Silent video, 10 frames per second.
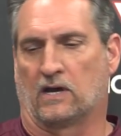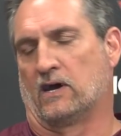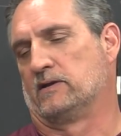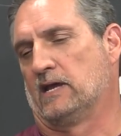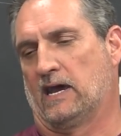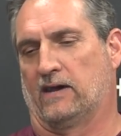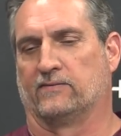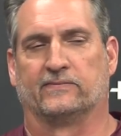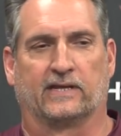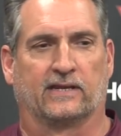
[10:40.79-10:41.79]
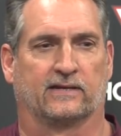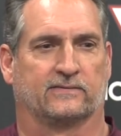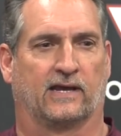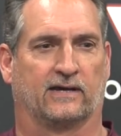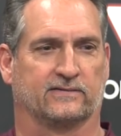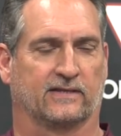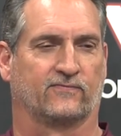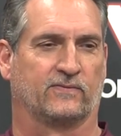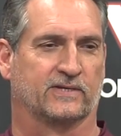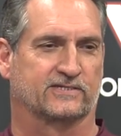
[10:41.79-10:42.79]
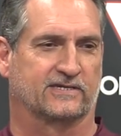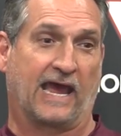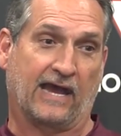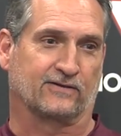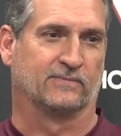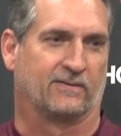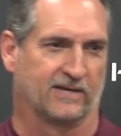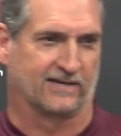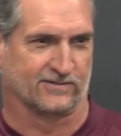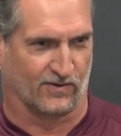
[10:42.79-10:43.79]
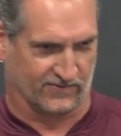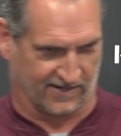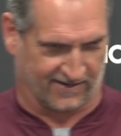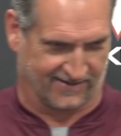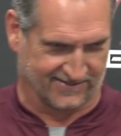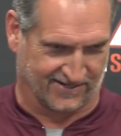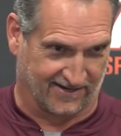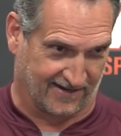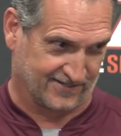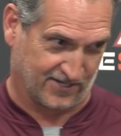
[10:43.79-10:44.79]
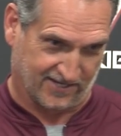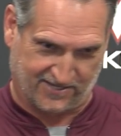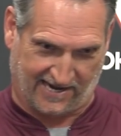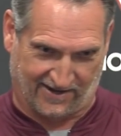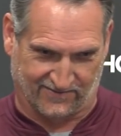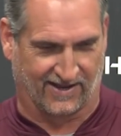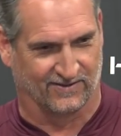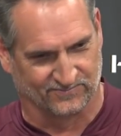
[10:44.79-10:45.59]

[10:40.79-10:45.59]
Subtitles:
I mean, no. If he missed a tackle, maybe I was over there in his ear. Hey, see this guy? No.